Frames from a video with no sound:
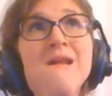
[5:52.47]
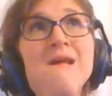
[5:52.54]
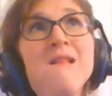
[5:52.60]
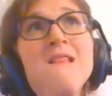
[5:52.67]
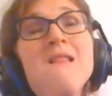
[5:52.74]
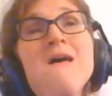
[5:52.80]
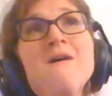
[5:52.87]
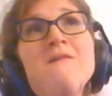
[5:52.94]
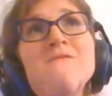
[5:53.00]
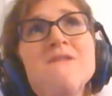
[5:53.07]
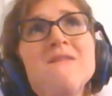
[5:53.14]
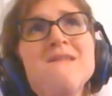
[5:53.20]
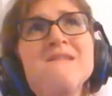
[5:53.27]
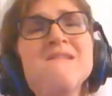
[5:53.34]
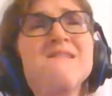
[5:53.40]
loved
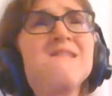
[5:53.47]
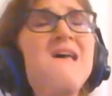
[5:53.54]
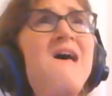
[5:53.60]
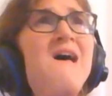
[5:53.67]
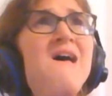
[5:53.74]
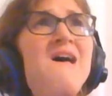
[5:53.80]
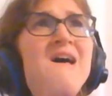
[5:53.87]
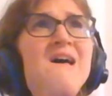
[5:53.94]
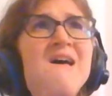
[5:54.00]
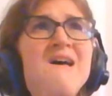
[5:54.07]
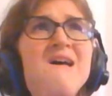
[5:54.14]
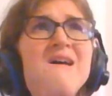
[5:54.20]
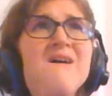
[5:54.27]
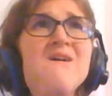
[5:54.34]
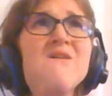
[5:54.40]
the
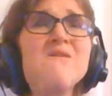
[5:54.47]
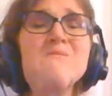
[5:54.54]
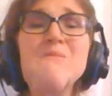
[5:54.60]
sound,